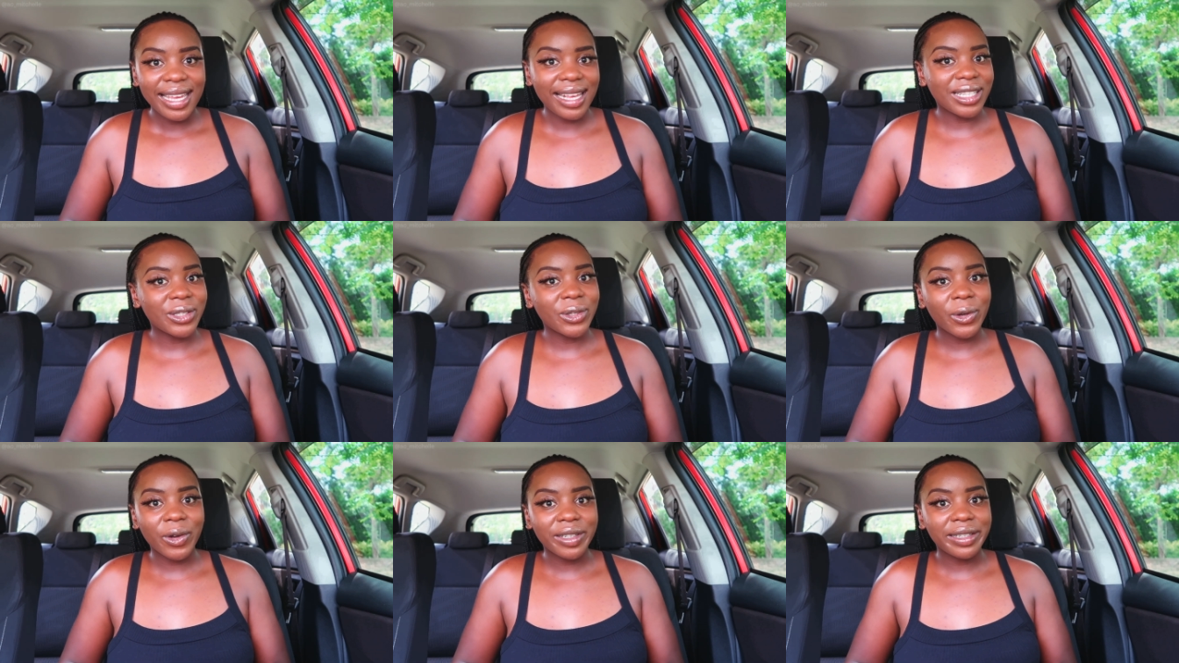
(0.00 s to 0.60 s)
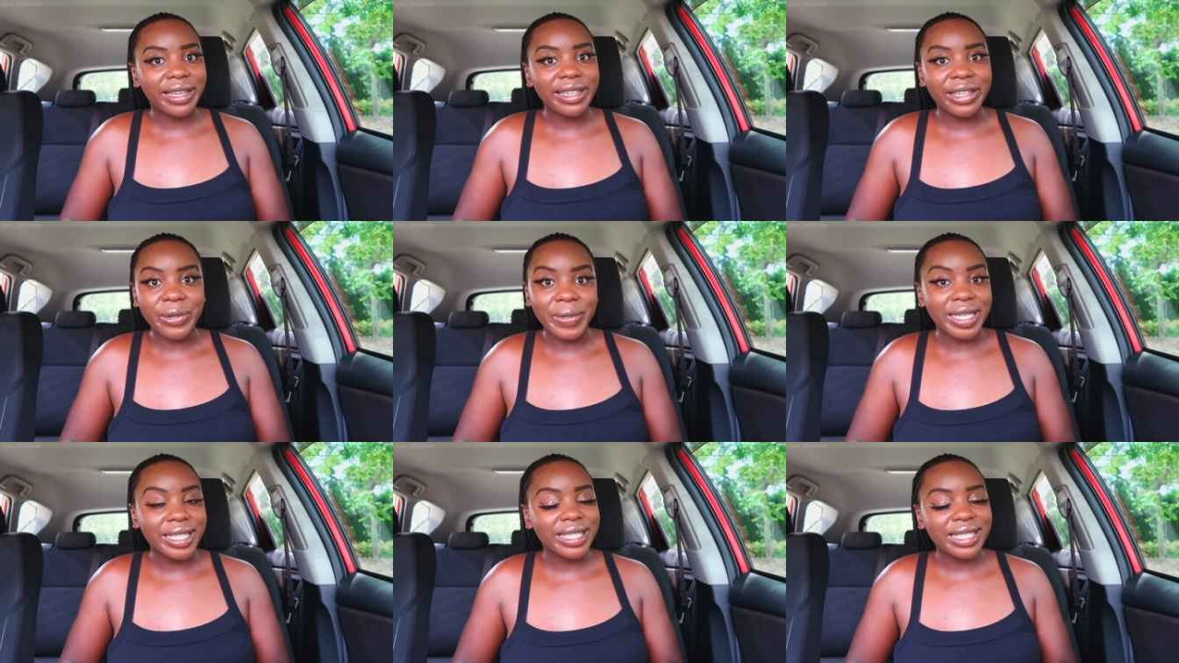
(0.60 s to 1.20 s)
is not gonna
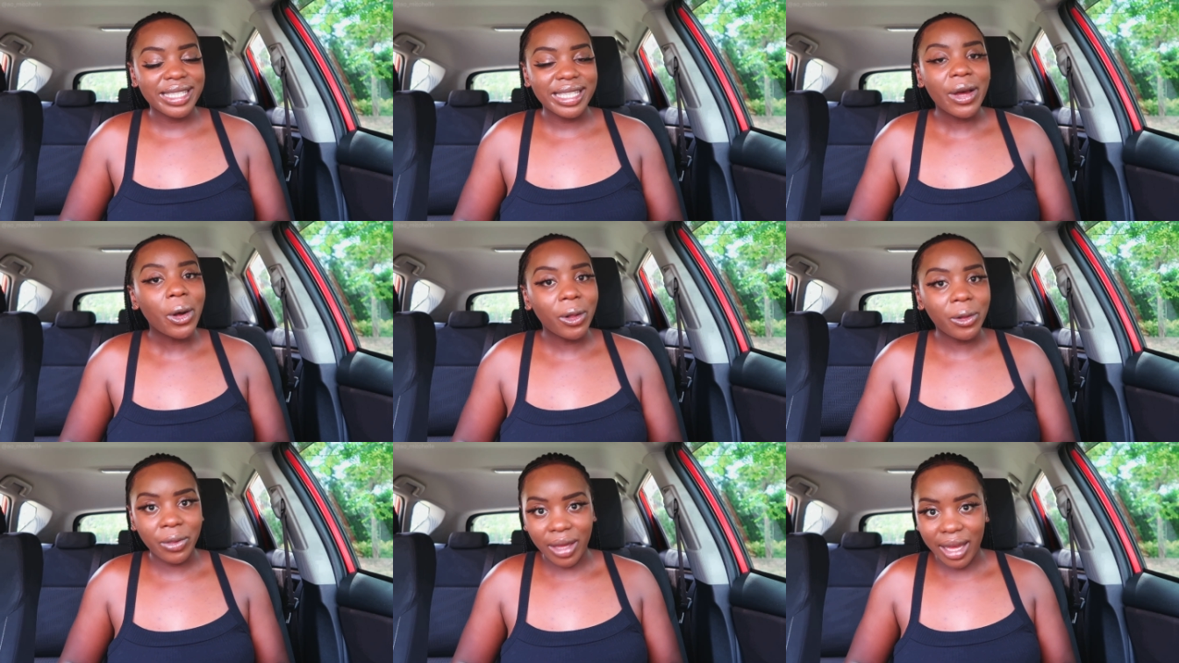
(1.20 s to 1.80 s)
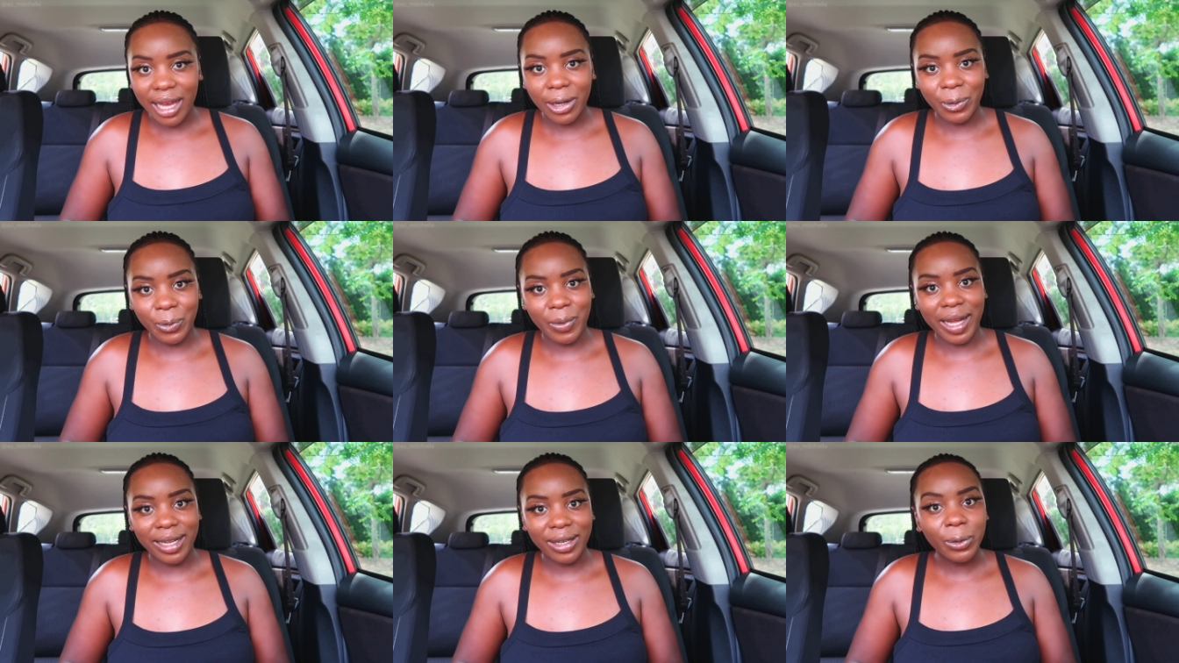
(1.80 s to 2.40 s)
erase all the hard
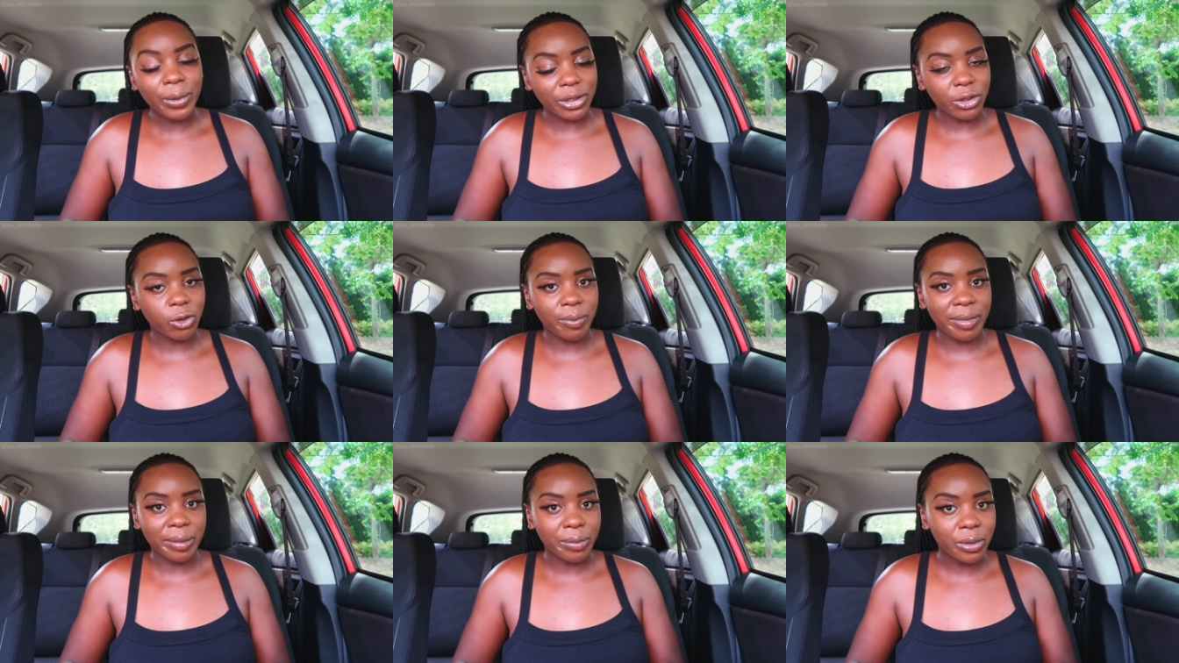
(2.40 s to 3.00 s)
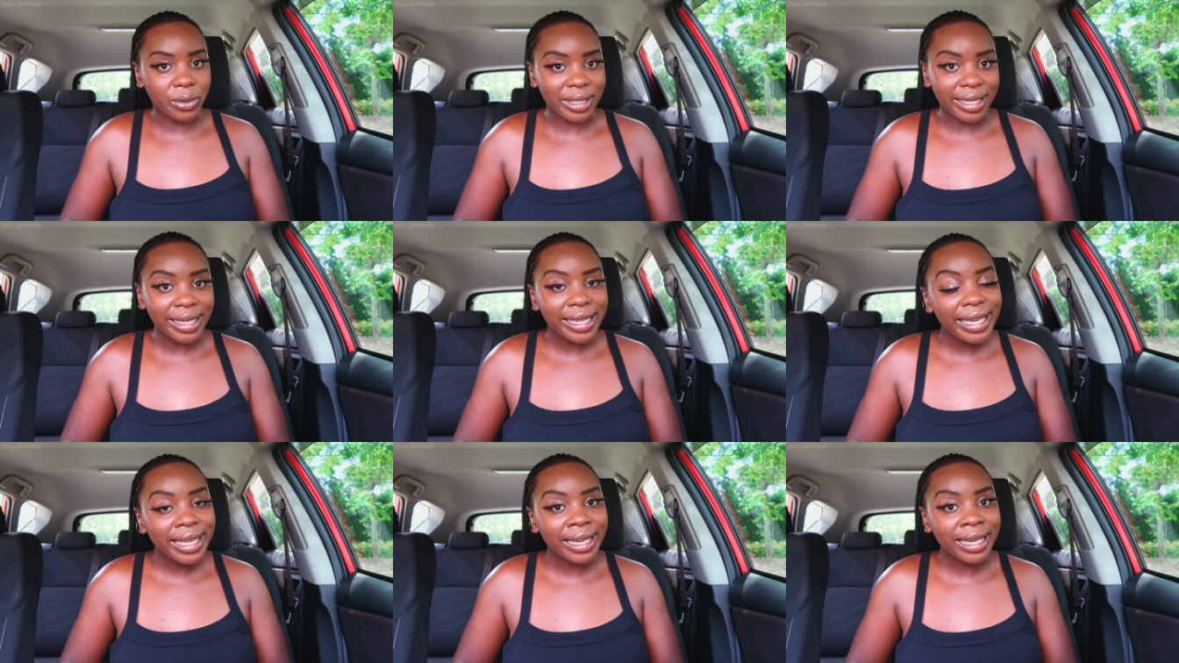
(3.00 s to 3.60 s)
work which you've been putting
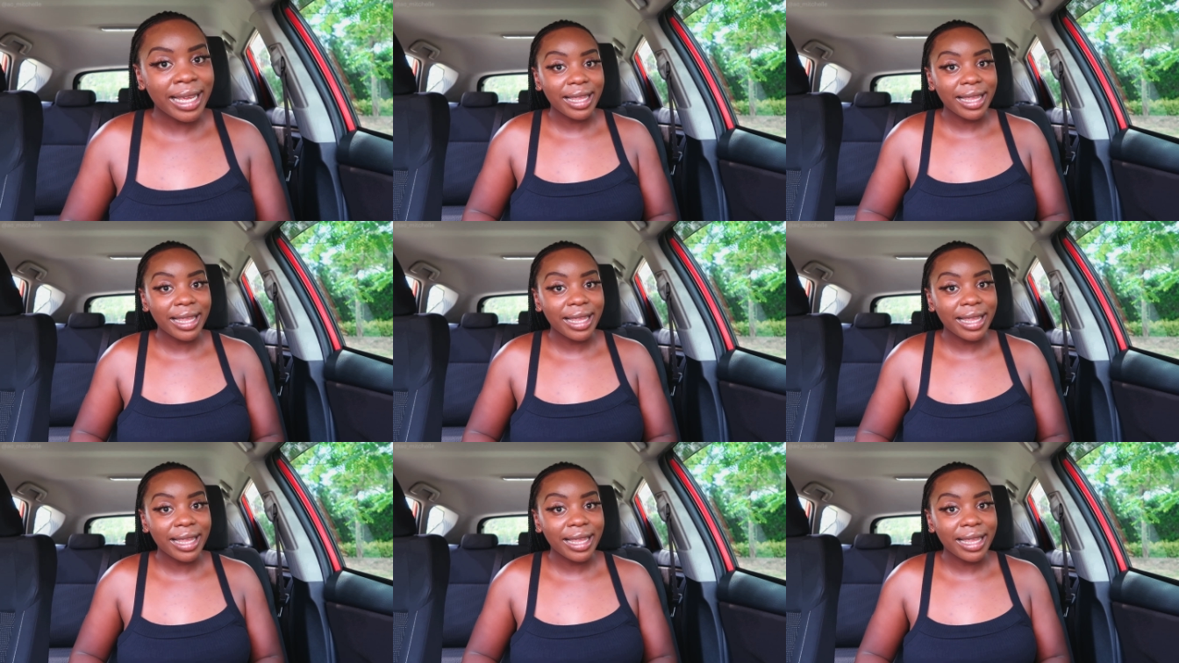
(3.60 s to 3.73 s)
in.